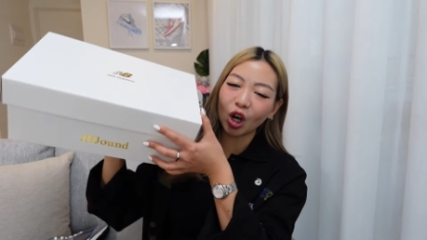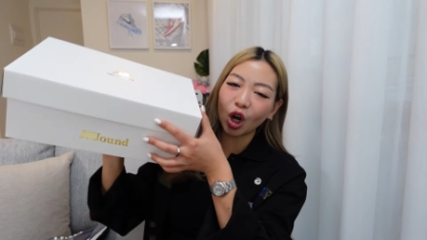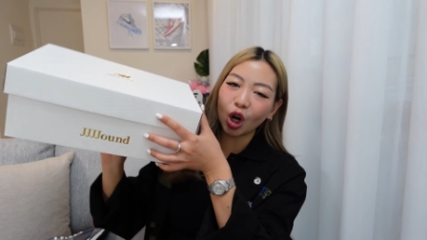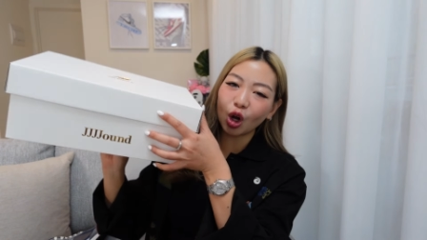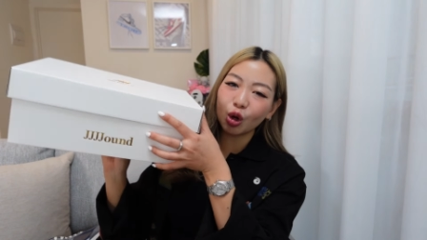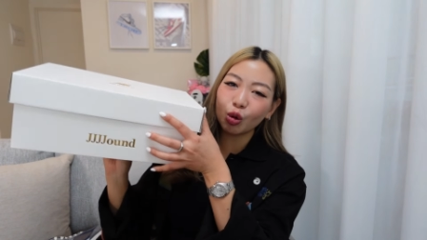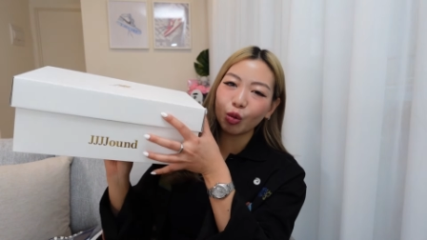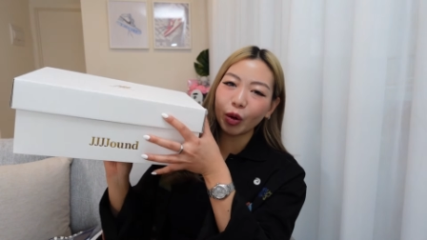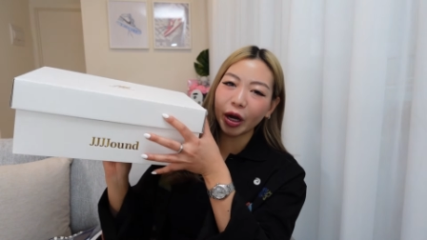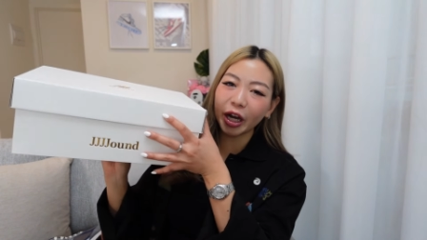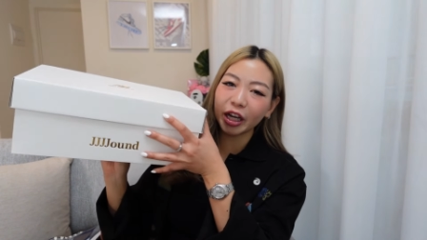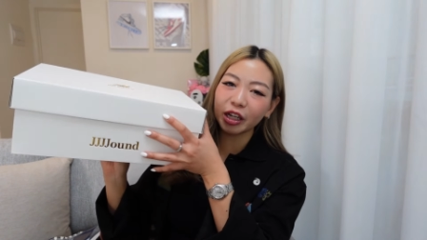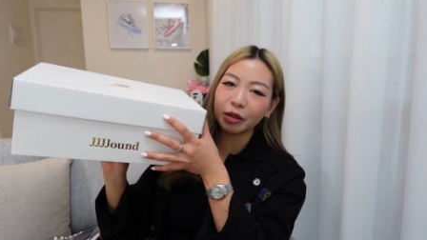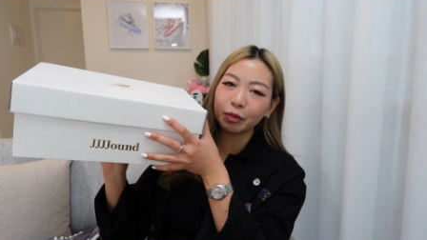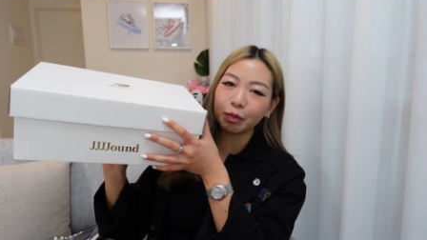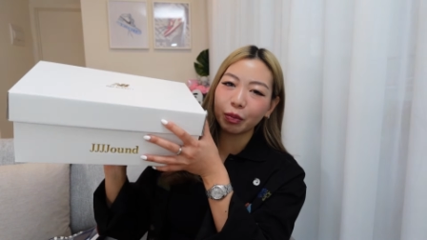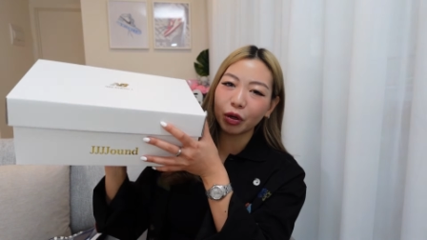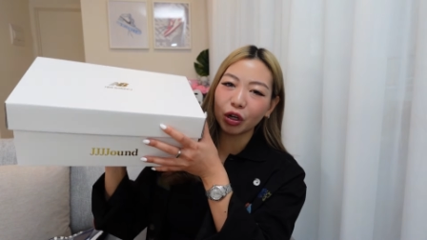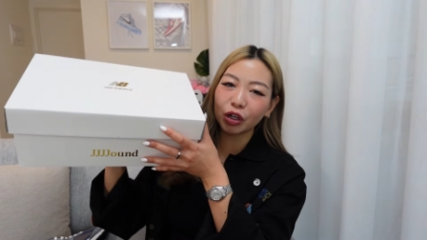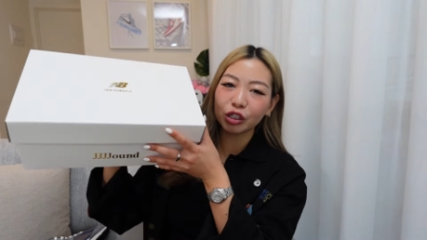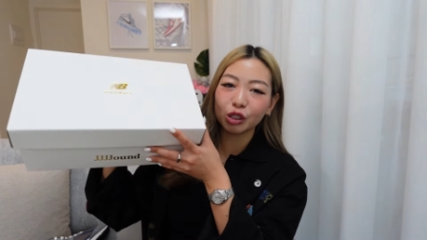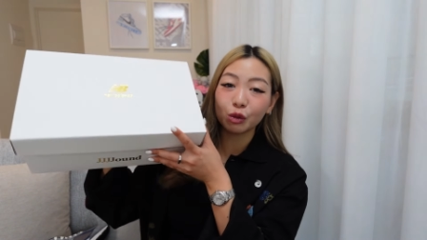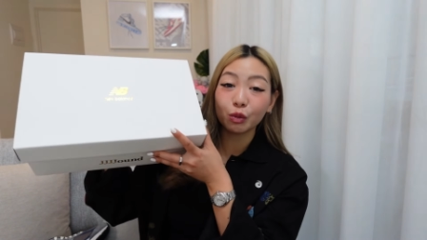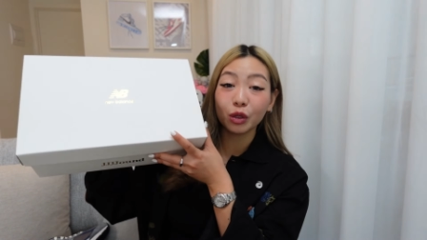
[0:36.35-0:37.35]
all-white
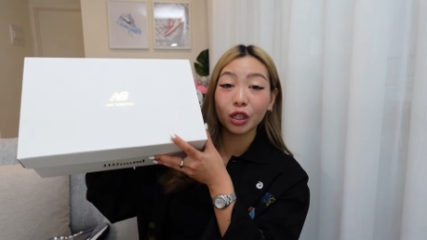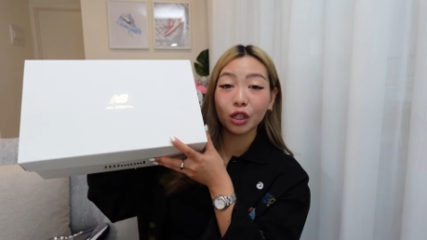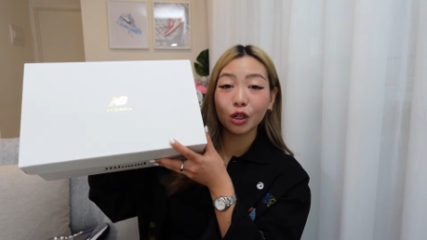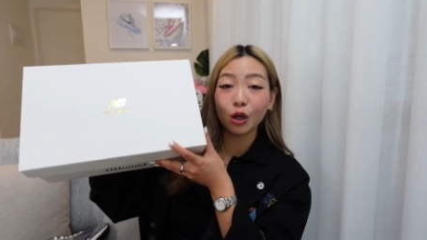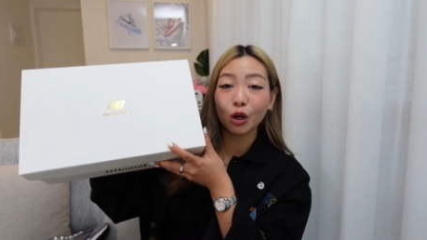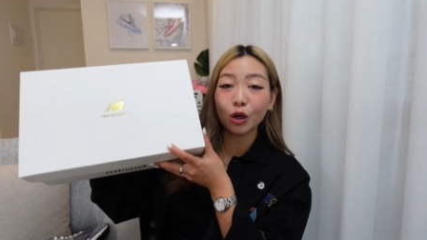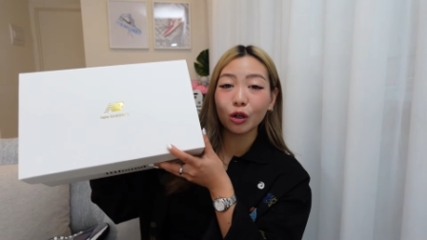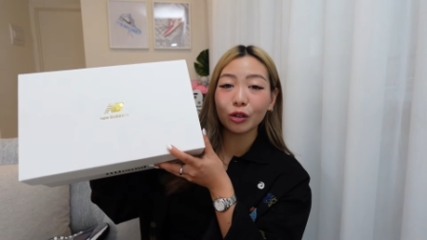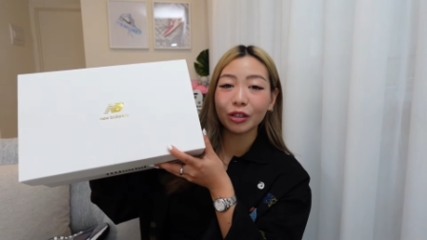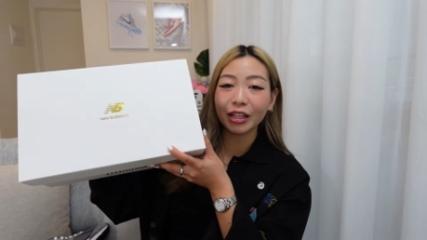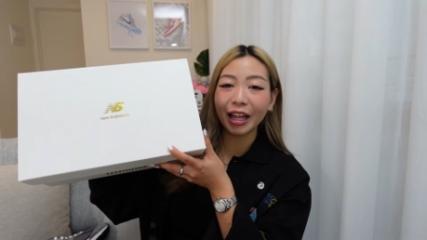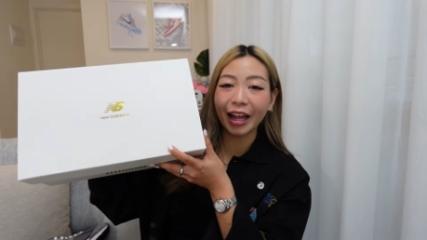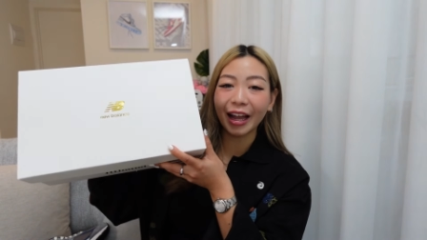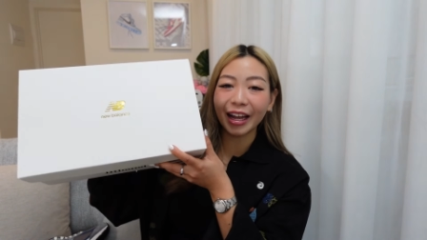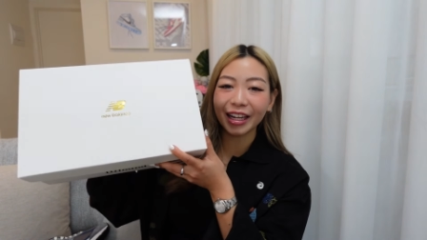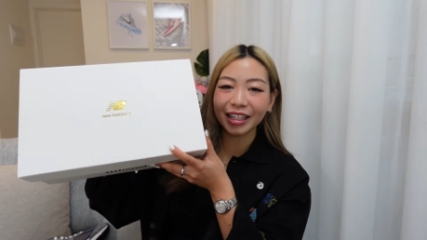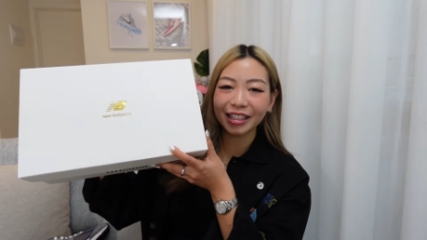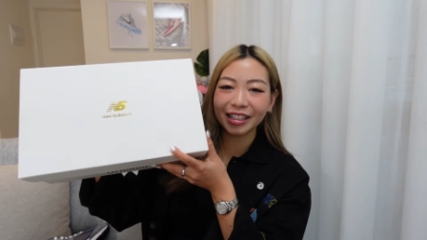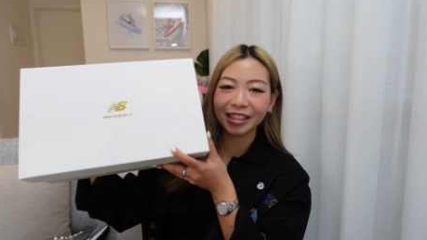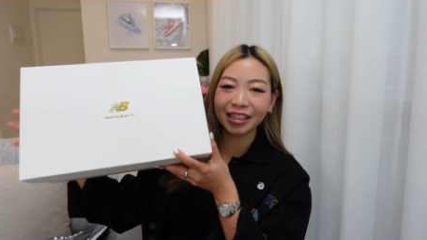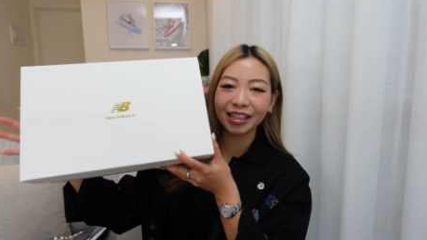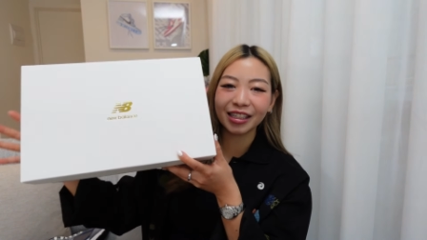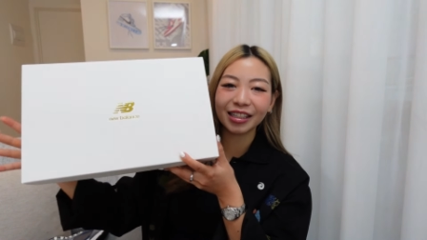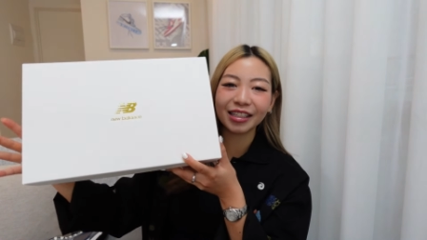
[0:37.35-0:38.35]
box with gold
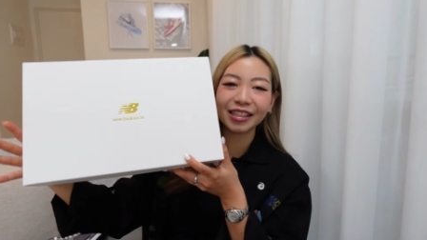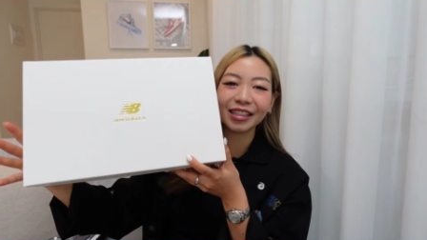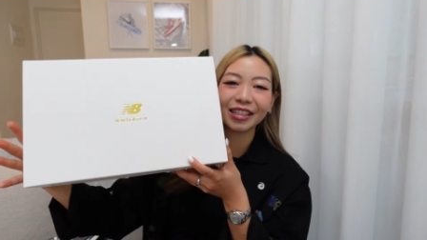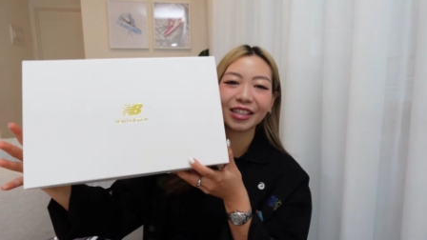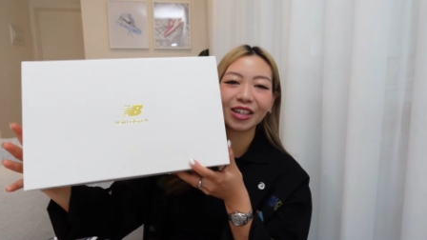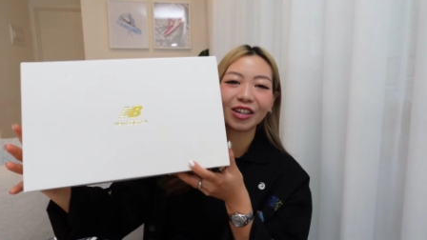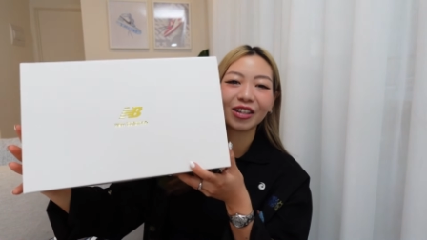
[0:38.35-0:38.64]
accents.